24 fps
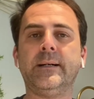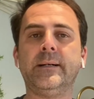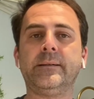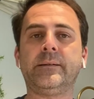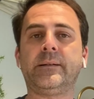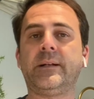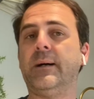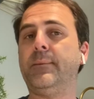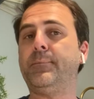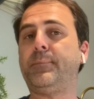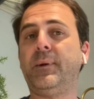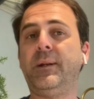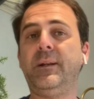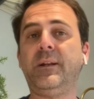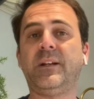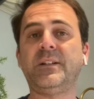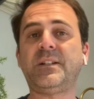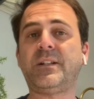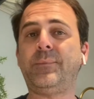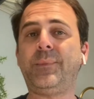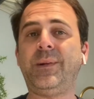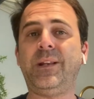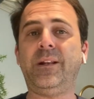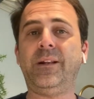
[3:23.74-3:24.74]
company,
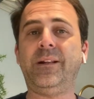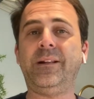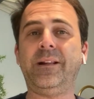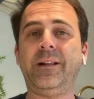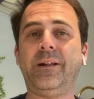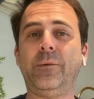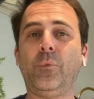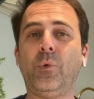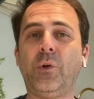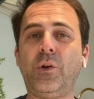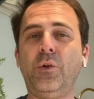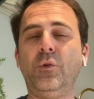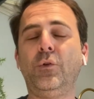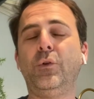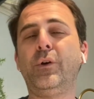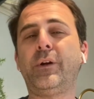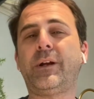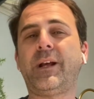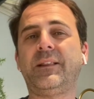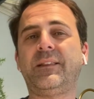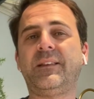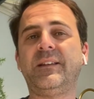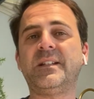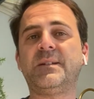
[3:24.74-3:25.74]
because I mean, when you
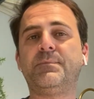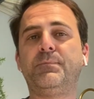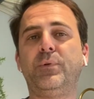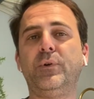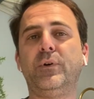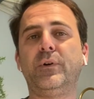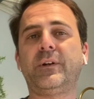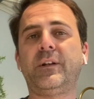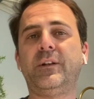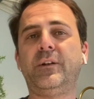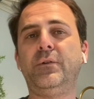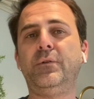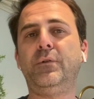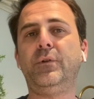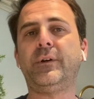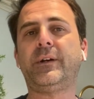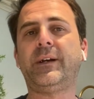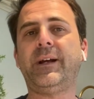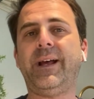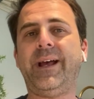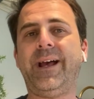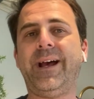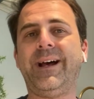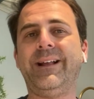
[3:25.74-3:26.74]
look at this book and you look
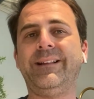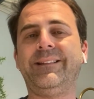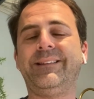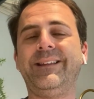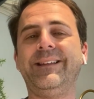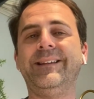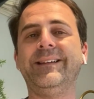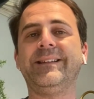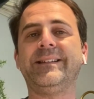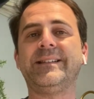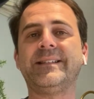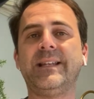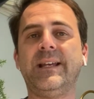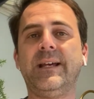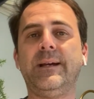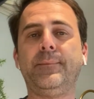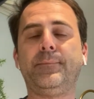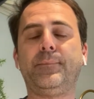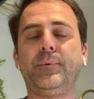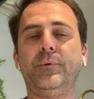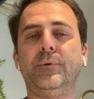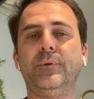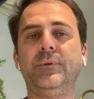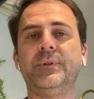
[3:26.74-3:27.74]
at the
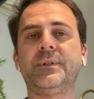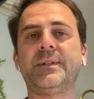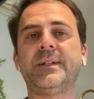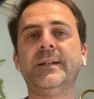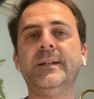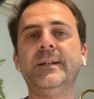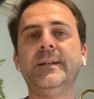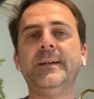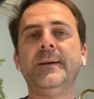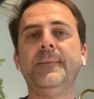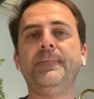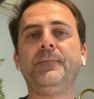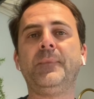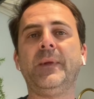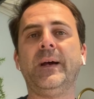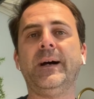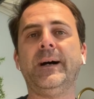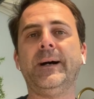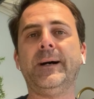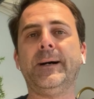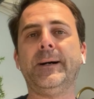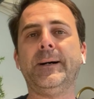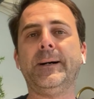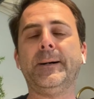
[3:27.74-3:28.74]
examples
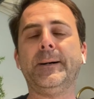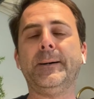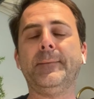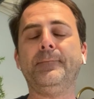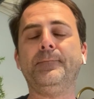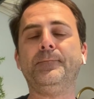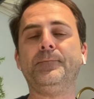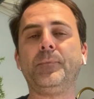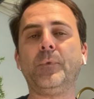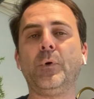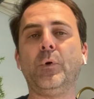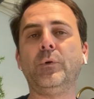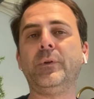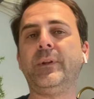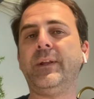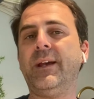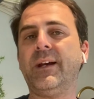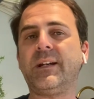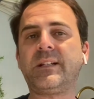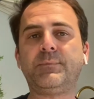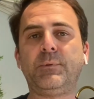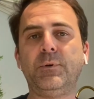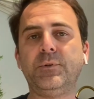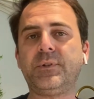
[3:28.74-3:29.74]
or the
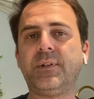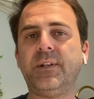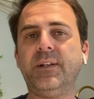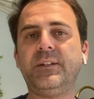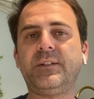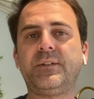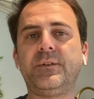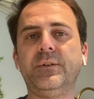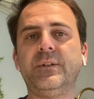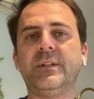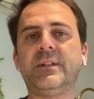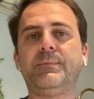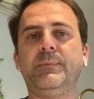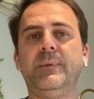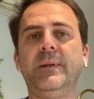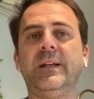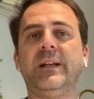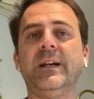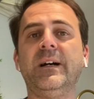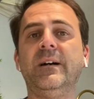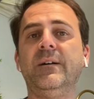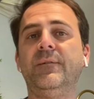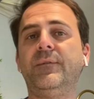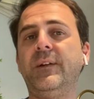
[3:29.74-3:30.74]
expose, so to
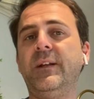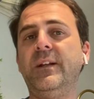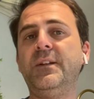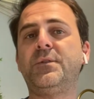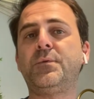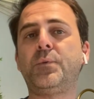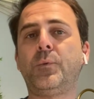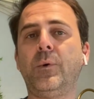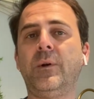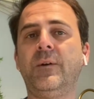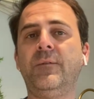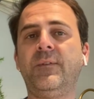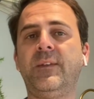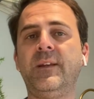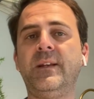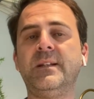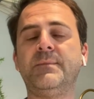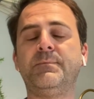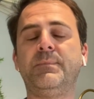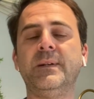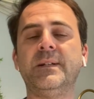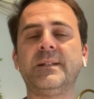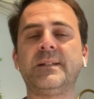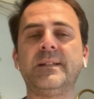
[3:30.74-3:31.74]
speak, of each one of these
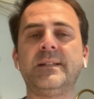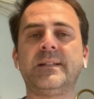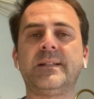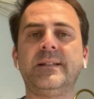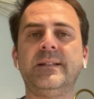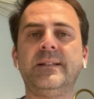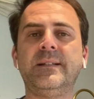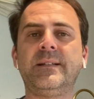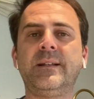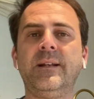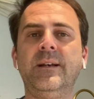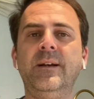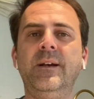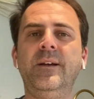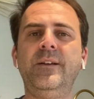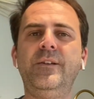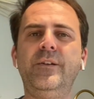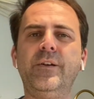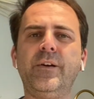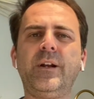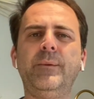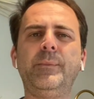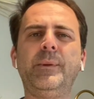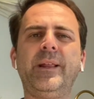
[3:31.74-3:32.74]
businesses,
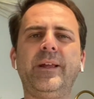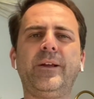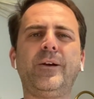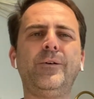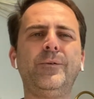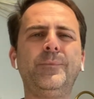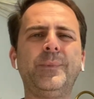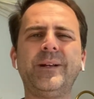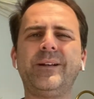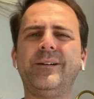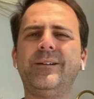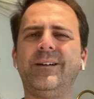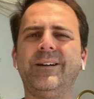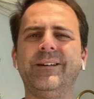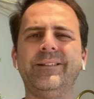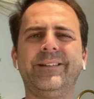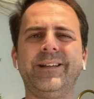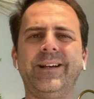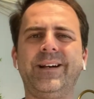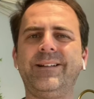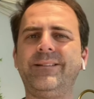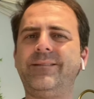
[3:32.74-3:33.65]
you're gonna be like, oh my God,